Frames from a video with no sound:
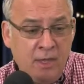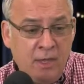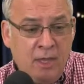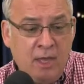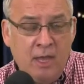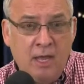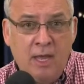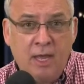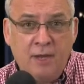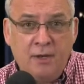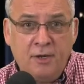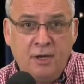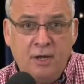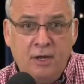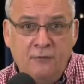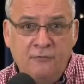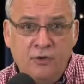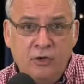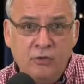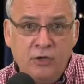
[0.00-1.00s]
And
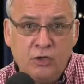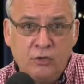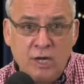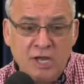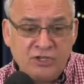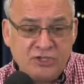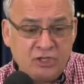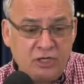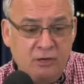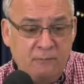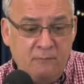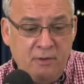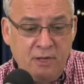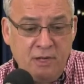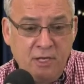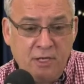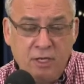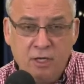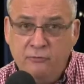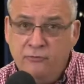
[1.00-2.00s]
if you're interested in
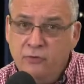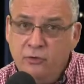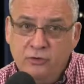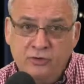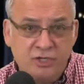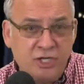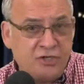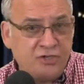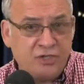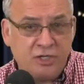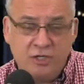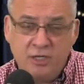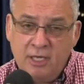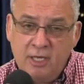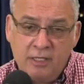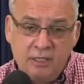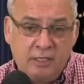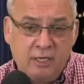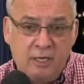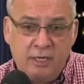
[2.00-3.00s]
being interviewed, just in the
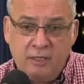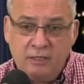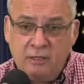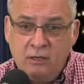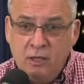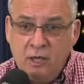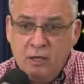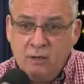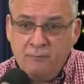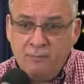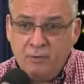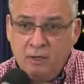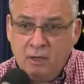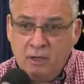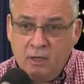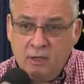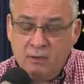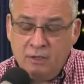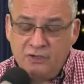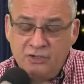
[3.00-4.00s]
headline,
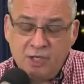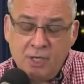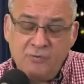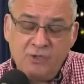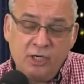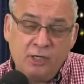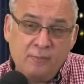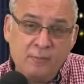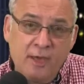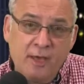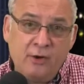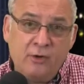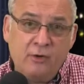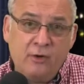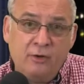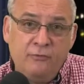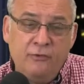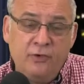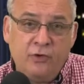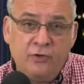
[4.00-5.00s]
the subject matter
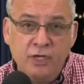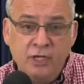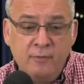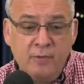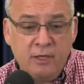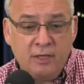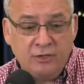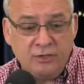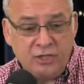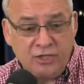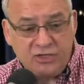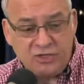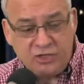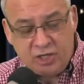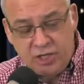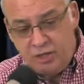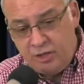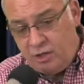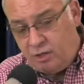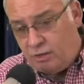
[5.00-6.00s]
of your email, just
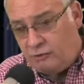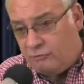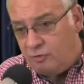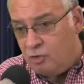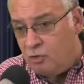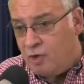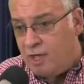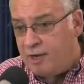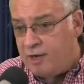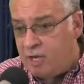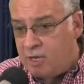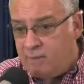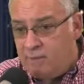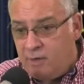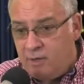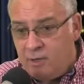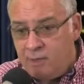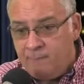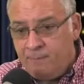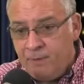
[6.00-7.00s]
say interview
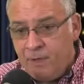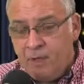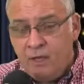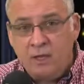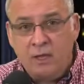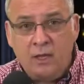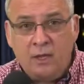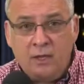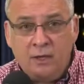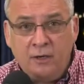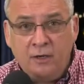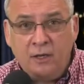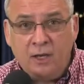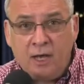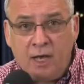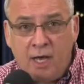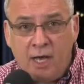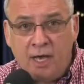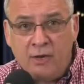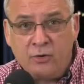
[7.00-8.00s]
NAB, and
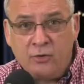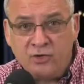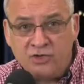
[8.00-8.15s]
I or